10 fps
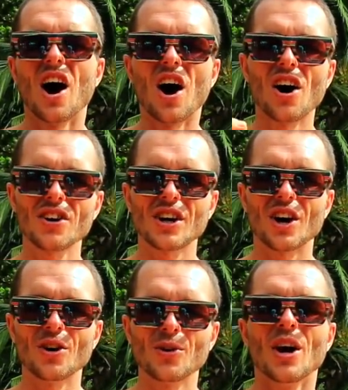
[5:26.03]
are
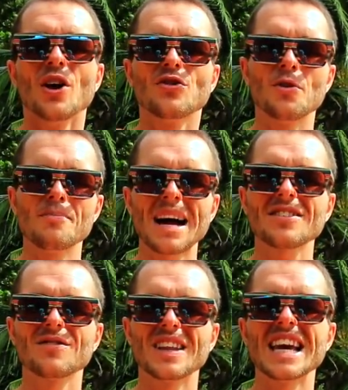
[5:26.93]
known to
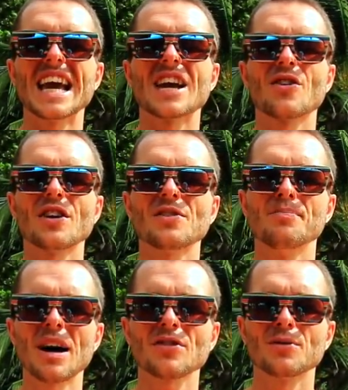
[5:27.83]
massively increase
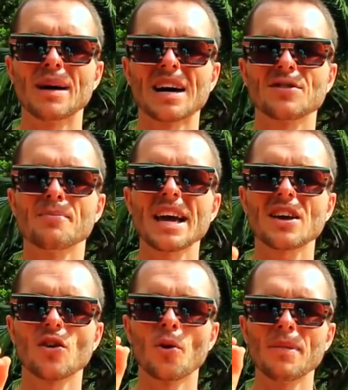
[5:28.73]
muscle mass,
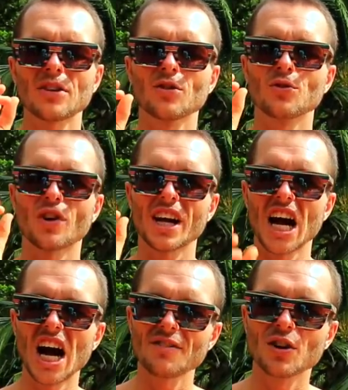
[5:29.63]
make your muscles
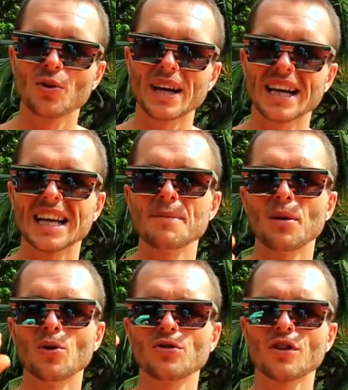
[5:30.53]
recover quickly,
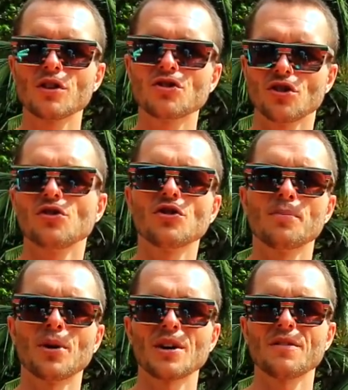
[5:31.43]
but also reduce
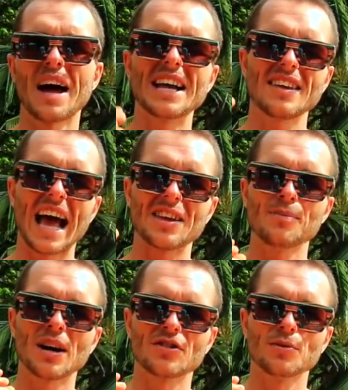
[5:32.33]
your body fat
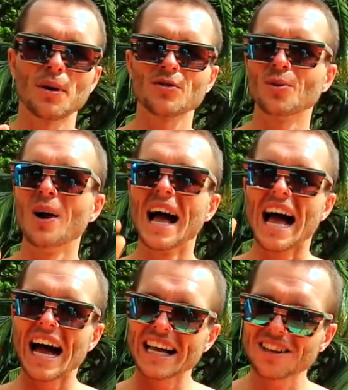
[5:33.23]
as much as possible.
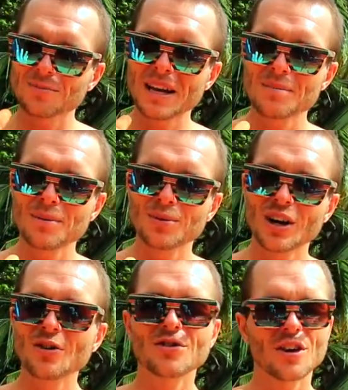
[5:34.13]
And as many people
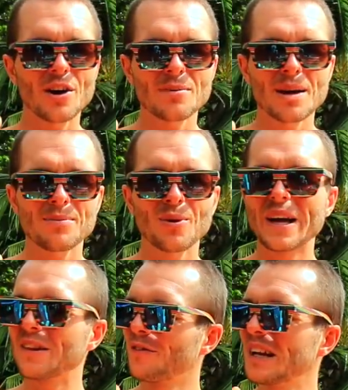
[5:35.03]
know, so many people
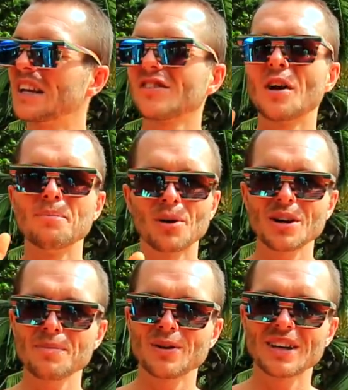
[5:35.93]
in the fitness and
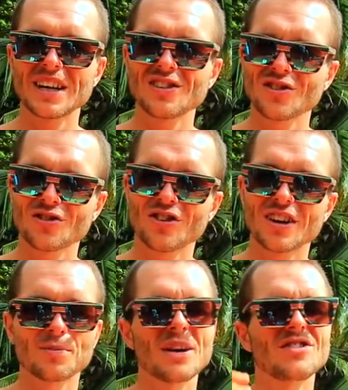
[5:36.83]
bodybuilding
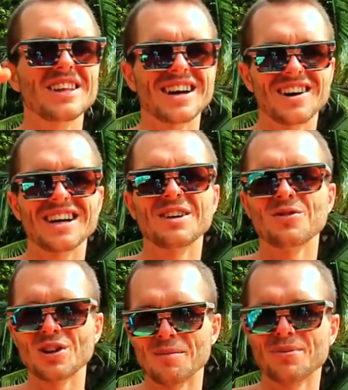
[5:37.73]
industry, especially at the high
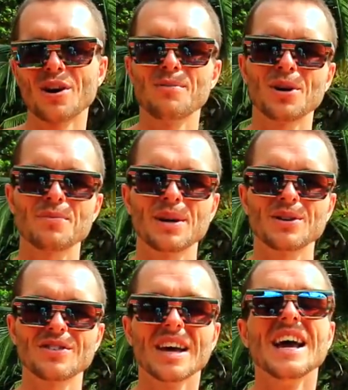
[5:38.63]
level like pro
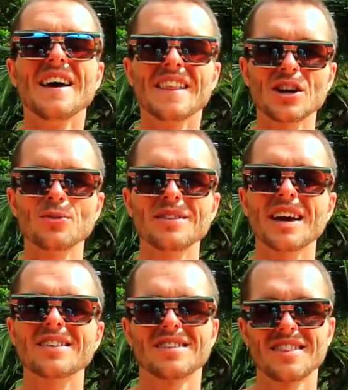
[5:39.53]
bodybuilders, they normally
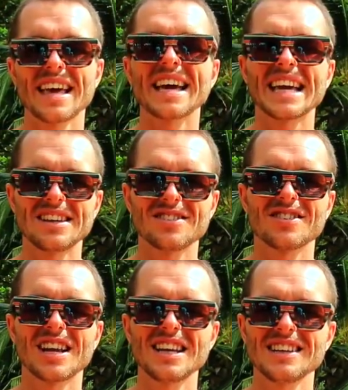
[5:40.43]
take synthetic
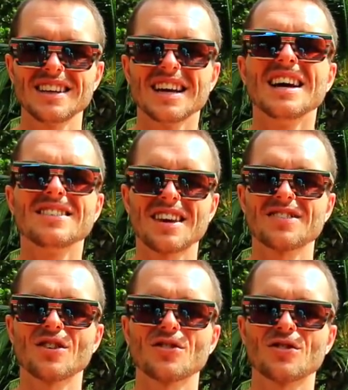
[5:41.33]
insulin,
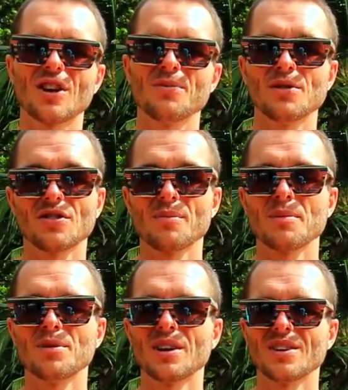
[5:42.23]
testosterone, which some
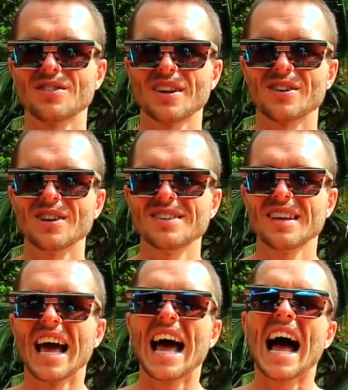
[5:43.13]
people know as
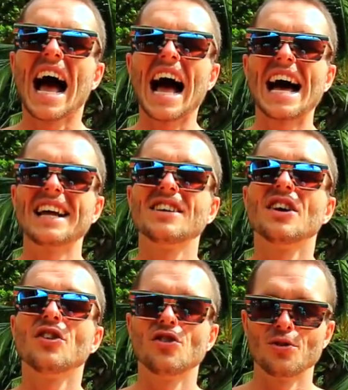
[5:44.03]
steroids, and
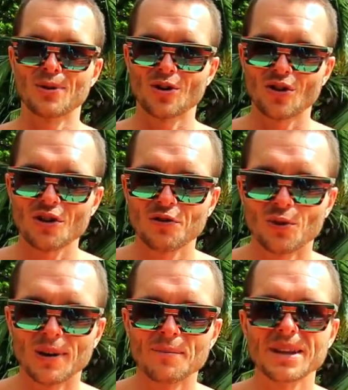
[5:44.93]
human growth
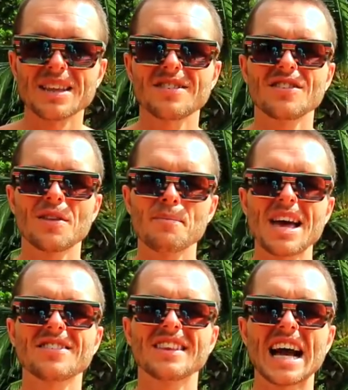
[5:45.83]
hormone. But this is the
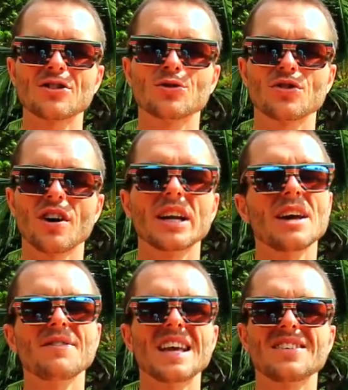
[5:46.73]
best natural
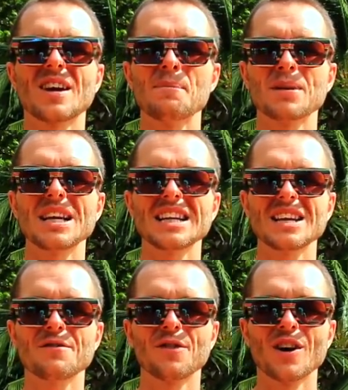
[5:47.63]
alternative that is
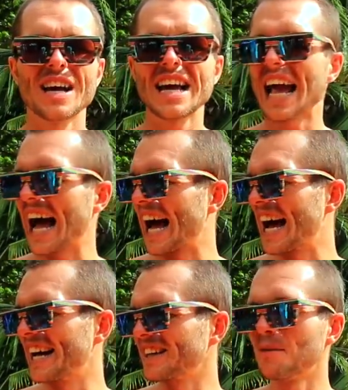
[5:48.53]
completely free
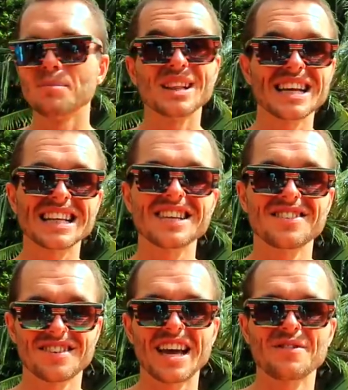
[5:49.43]
and completely
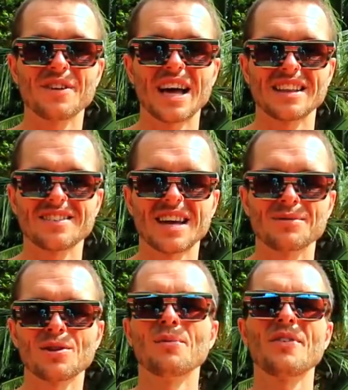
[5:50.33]
safe at the
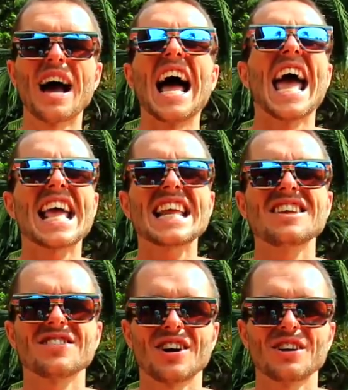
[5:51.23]
same time without
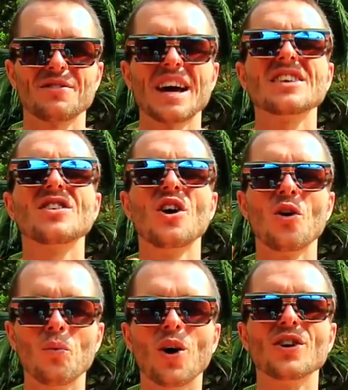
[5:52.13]
any side effects
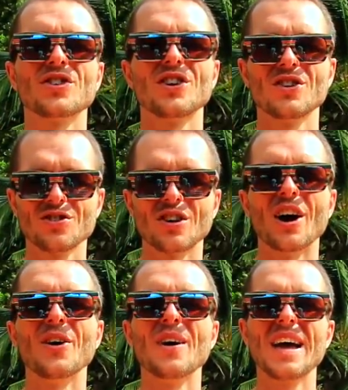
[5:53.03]

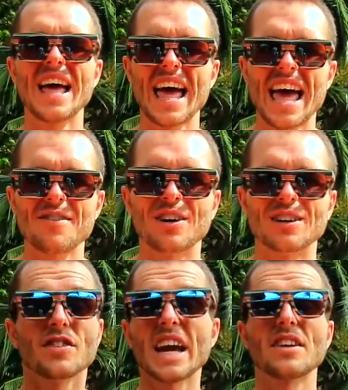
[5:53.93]
whatsoever.
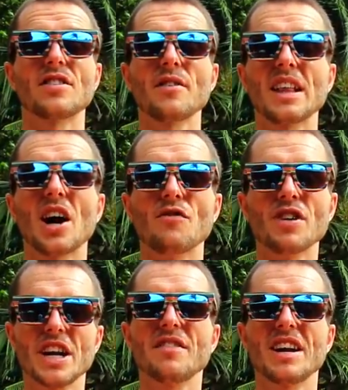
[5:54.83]
So yeah, something that I
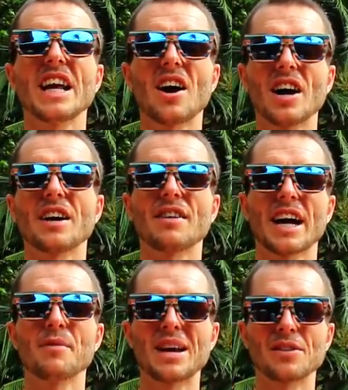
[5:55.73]
really, really highly
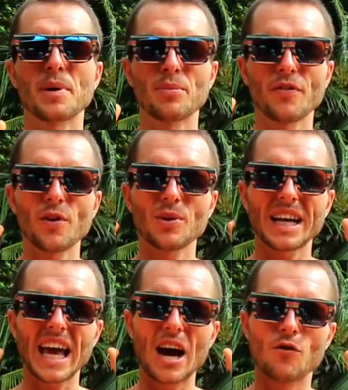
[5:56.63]
recommend to people. If you want
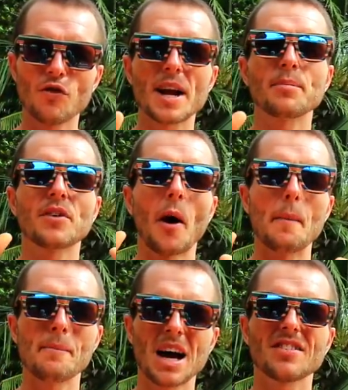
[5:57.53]
to get a ripped
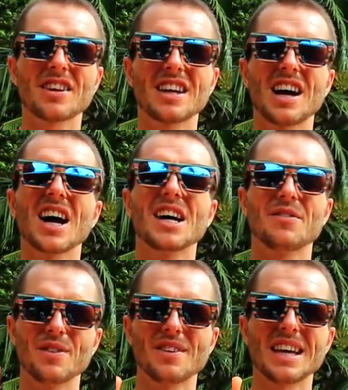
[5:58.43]
muscular
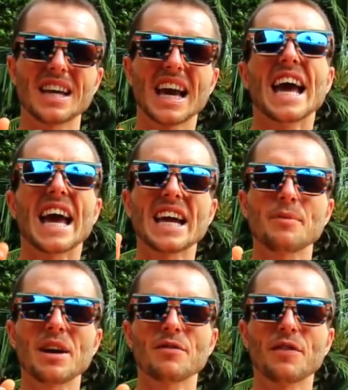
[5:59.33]
physique,
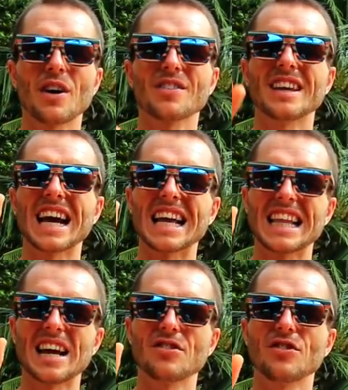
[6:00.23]
intermittent fasting
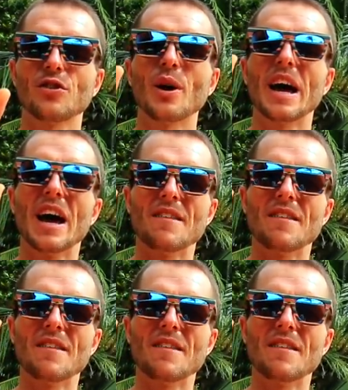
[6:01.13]
allows you to do it